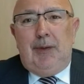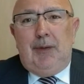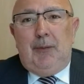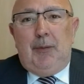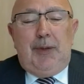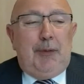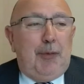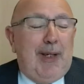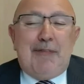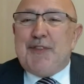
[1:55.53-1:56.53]
We
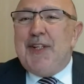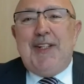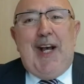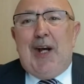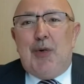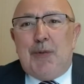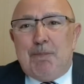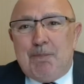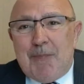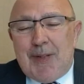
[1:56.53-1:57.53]
have seen how
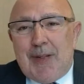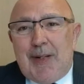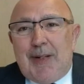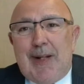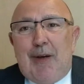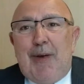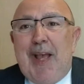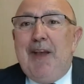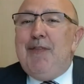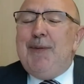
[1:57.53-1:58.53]
now
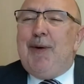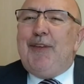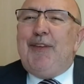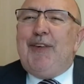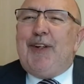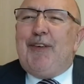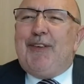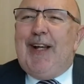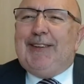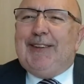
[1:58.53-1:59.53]
everybody
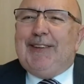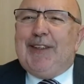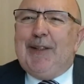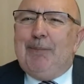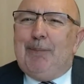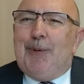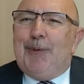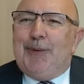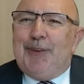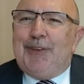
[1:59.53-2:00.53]
recognizes the
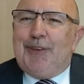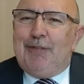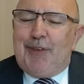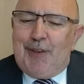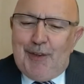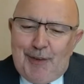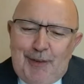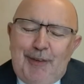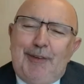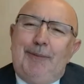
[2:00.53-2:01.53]
importance of care,